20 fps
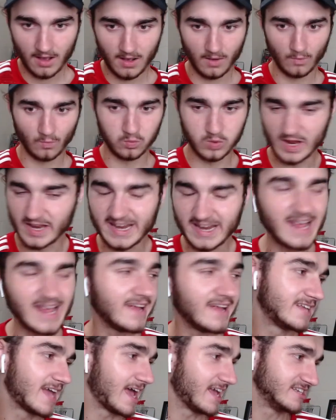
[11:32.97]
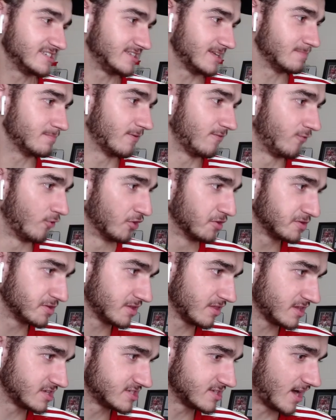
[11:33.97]
we need testing before
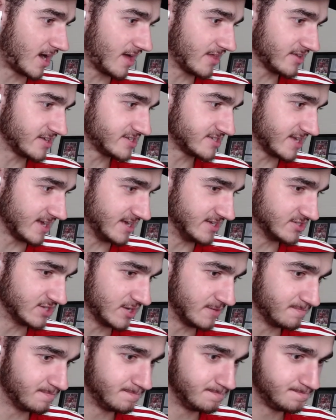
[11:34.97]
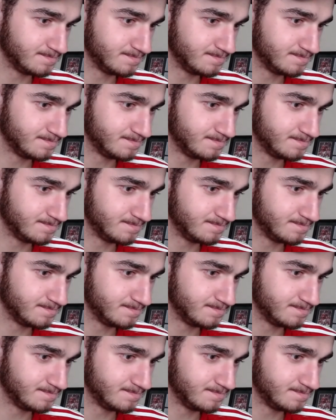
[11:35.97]
the start of this season.